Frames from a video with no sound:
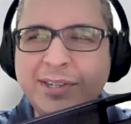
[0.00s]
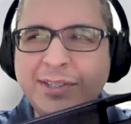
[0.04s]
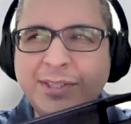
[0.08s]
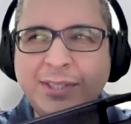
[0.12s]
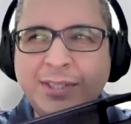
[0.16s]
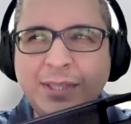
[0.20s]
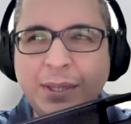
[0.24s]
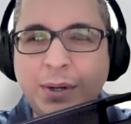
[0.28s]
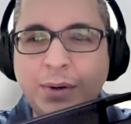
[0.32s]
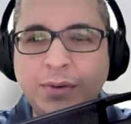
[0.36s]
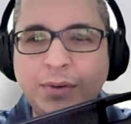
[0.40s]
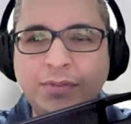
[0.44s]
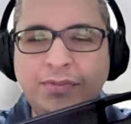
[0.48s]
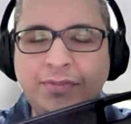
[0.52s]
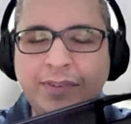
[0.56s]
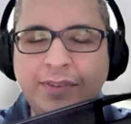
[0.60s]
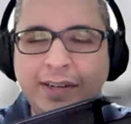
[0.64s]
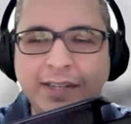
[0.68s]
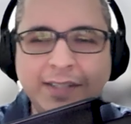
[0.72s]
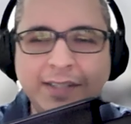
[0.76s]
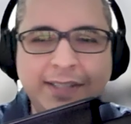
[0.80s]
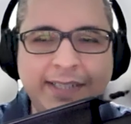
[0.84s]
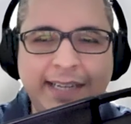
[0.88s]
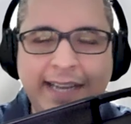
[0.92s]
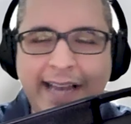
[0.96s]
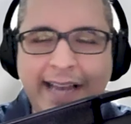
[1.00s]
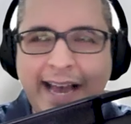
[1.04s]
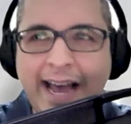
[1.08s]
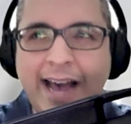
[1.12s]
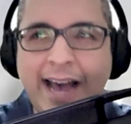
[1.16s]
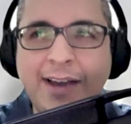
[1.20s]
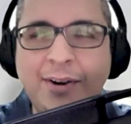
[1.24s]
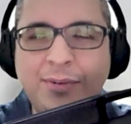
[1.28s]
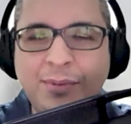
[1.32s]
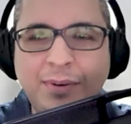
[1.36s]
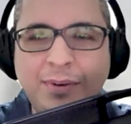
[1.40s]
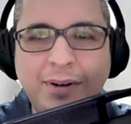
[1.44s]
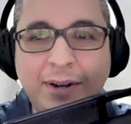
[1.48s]
is so fuzzy.
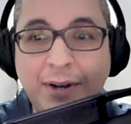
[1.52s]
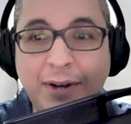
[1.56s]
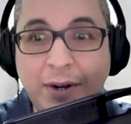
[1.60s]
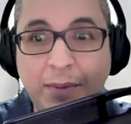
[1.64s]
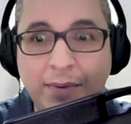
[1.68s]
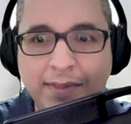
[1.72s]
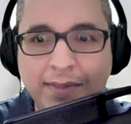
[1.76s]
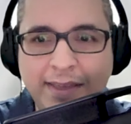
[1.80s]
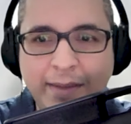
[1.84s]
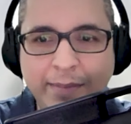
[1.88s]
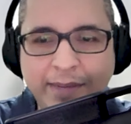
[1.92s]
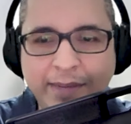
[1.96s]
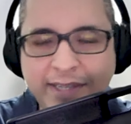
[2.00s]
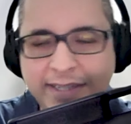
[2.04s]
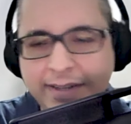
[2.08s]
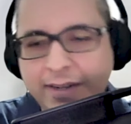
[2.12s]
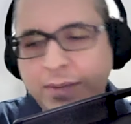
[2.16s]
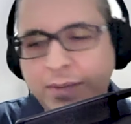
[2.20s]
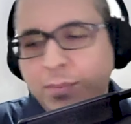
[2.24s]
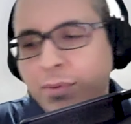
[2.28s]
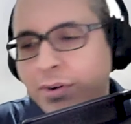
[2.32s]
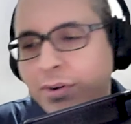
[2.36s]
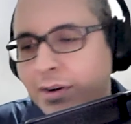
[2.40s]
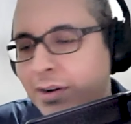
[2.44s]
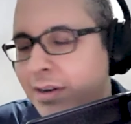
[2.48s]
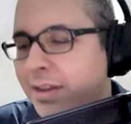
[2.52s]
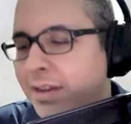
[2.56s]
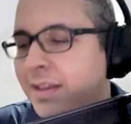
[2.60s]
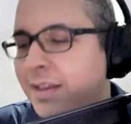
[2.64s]
I don't really know what that means anymore,